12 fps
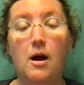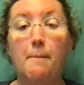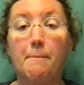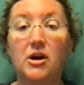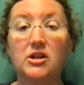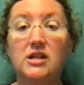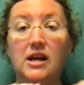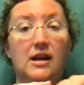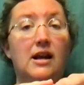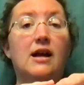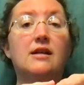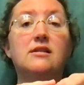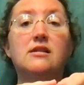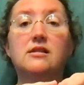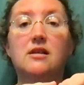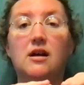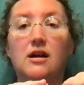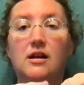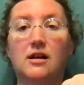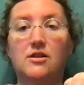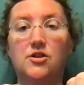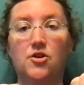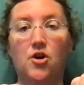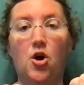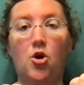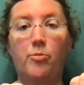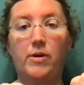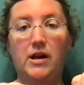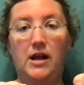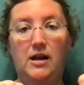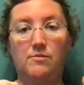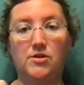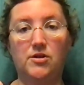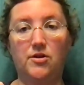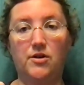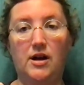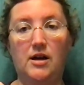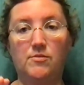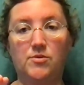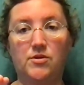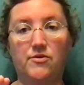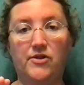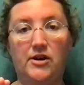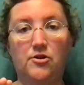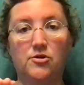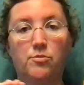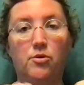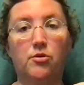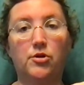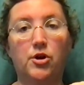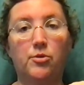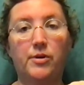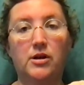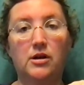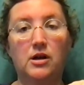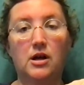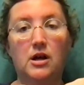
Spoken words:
Montana has a sign. It's your open M, so your M's with your fingers pulled open,